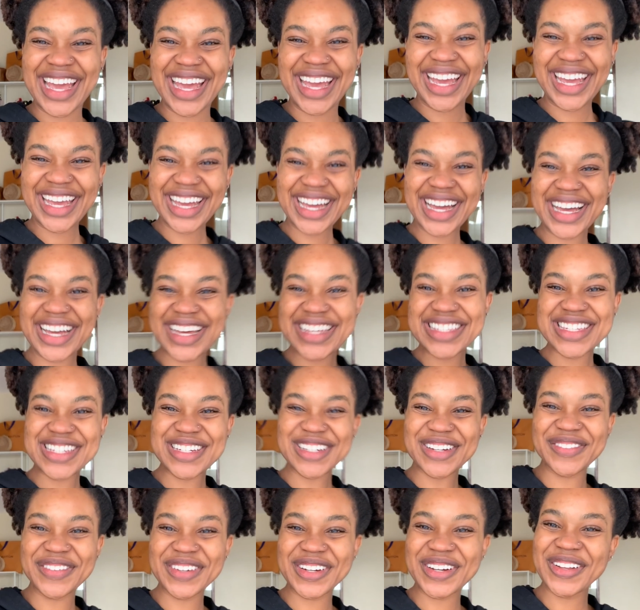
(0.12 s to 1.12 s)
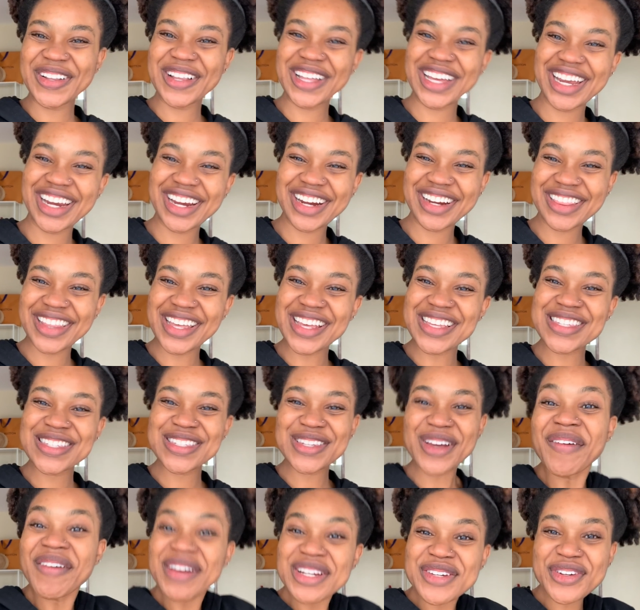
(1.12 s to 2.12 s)
Hey guys, Ijeoma Kola here. Thanks
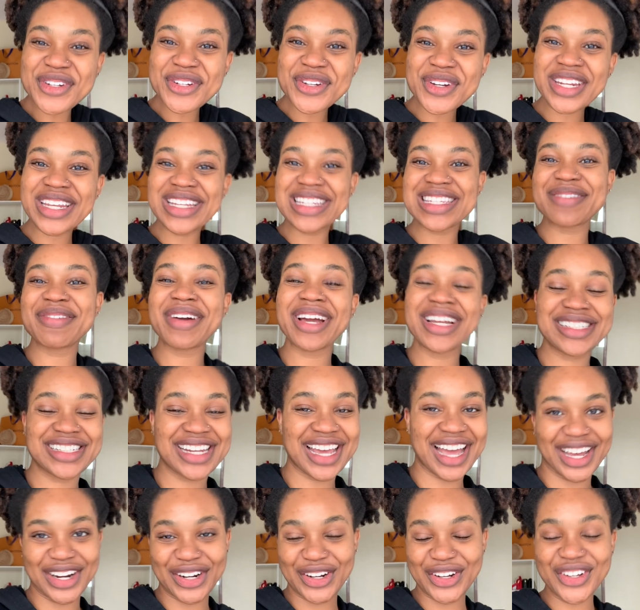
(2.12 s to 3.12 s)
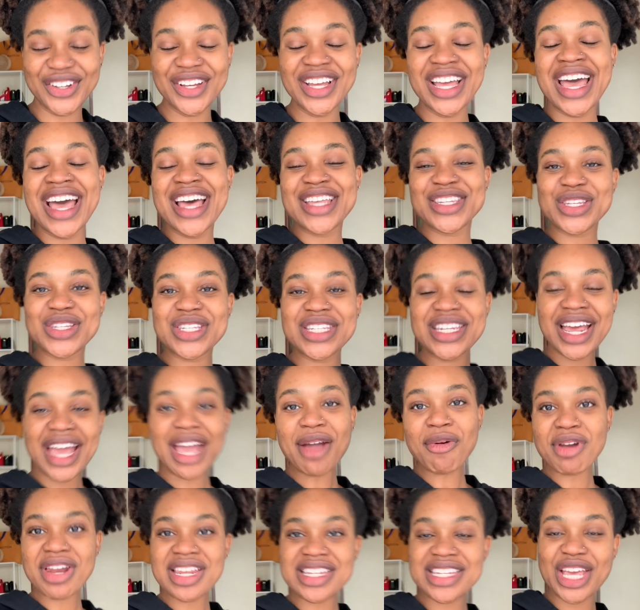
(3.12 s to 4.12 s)
so much for tuning into my channel. So today I
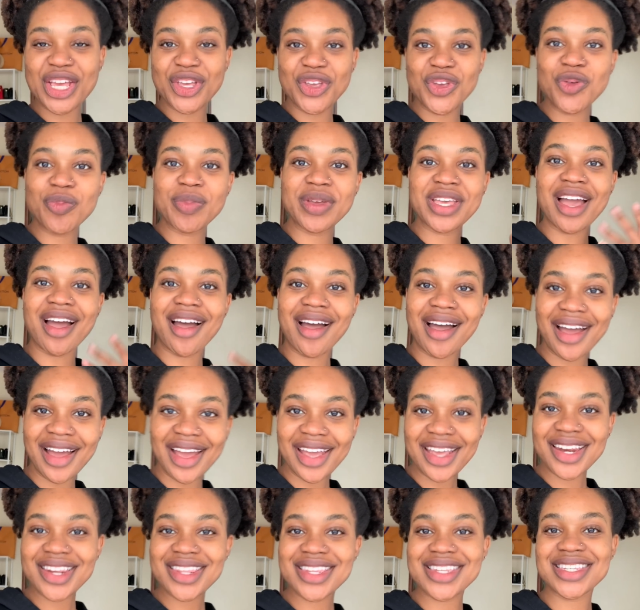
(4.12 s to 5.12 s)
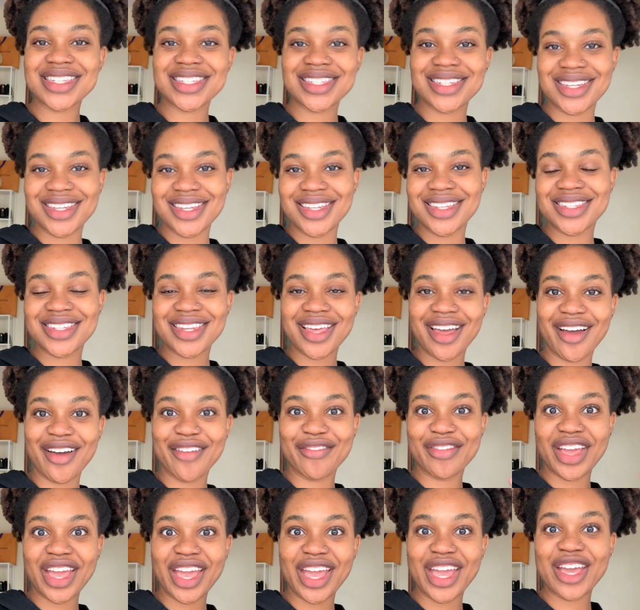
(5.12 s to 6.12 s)
want to take you behind the scenes of
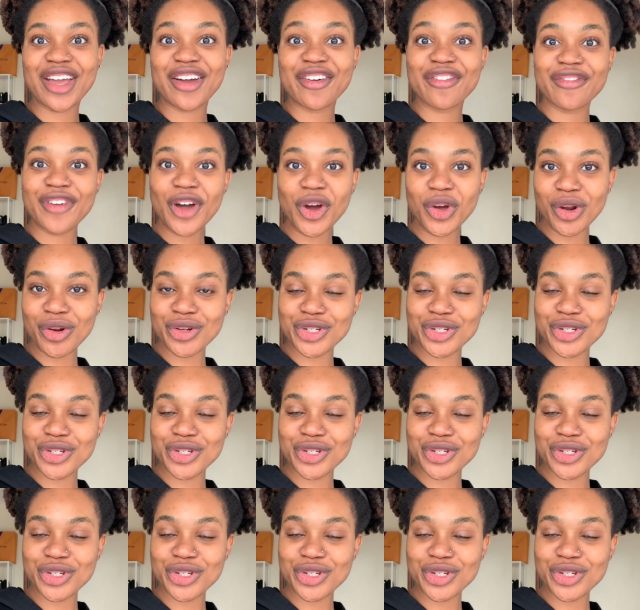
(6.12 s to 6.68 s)
a photo